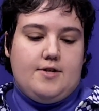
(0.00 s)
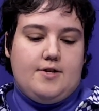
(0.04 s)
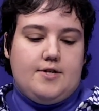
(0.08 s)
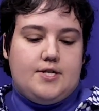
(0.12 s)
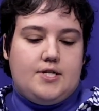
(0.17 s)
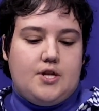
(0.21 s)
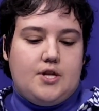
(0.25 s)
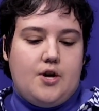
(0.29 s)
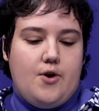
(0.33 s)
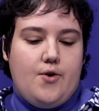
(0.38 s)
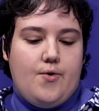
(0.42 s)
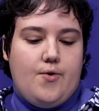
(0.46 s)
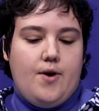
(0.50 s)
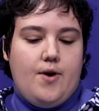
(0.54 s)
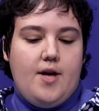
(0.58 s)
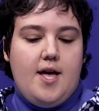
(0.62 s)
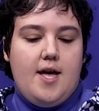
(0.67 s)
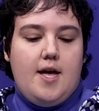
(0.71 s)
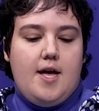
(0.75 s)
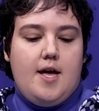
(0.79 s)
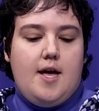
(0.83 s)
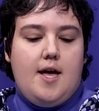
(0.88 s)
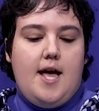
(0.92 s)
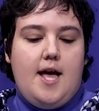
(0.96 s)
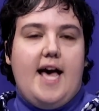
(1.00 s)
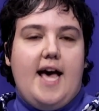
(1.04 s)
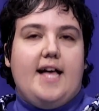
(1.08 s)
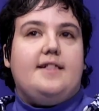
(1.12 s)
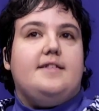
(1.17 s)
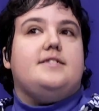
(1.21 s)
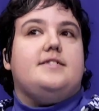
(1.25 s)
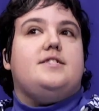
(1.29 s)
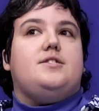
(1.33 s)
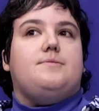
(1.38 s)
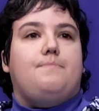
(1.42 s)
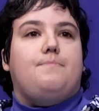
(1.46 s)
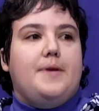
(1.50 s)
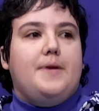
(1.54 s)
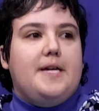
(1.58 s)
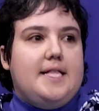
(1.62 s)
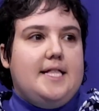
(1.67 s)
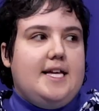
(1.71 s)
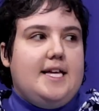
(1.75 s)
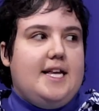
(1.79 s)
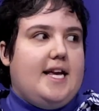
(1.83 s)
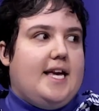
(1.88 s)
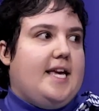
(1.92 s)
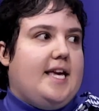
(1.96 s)
So
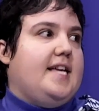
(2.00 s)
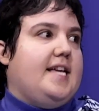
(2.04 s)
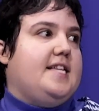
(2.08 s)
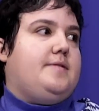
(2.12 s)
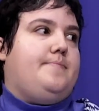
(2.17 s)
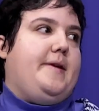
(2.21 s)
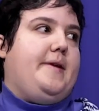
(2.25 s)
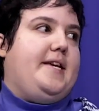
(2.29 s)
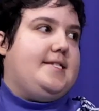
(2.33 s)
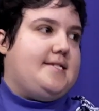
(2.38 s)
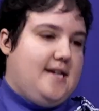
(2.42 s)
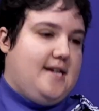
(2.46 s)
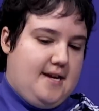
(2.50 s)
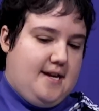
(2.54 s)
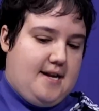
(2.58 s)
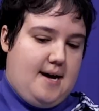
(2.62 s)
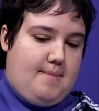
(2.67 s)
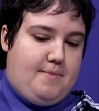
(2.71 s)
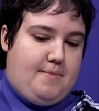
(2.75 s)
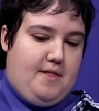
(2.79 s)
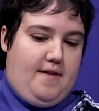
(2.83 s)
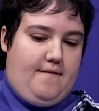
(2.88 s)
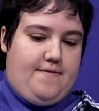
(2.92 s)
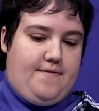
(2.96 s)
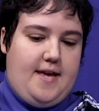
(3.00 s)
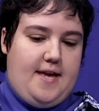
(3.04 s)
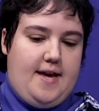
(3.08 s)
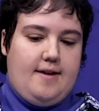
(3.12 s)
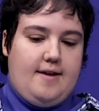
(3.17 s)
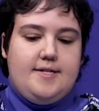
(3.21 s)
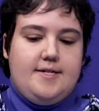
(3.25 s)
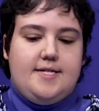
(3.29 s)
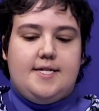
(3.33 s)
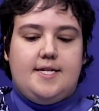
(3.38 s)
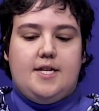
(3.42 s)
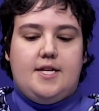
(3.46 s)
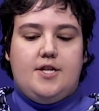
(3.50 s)
eligibility is based on a couple of things.